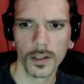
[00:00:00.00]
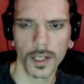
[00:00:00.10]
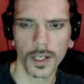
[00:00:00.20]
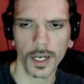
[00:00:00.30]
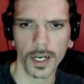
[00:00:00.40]

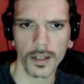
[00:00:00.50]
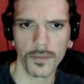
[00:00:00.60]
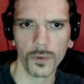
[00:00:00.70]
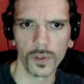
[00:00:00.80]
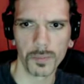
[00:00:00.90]
The
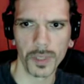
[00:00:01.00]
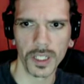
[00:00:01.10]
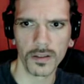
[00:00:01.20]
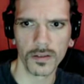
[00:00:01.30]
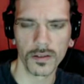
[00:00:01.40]
full
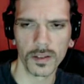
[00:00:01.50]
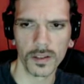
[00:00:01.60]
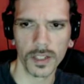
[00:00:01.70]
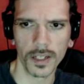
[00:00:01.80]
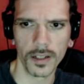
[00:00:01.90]
speed,
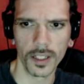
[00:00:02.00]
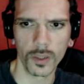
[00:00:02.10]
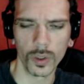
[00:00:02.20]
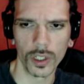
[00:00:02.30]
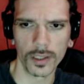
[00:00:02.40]
it
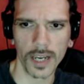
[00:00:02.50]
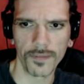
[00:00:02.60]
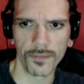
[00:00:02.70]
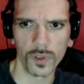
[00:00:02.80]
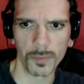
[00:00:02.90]
will not have
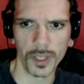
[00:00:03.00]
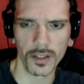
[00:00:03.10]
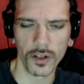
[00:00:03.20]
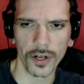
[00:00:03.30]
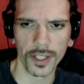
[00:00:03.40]
full speed.
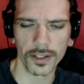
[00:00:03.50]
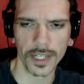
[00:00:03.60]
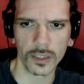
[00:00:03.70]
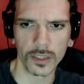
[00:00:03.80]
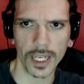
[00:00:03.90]
Your
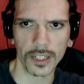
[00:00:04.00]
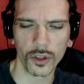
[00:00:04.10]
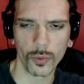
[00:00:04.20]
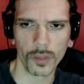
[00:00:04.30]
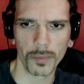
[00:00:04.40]
internet
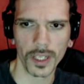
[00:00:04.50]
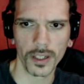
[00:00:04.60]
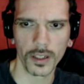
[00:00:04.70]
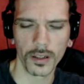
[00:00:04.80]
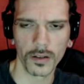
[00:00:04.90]
connection will
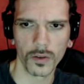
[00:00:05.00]
be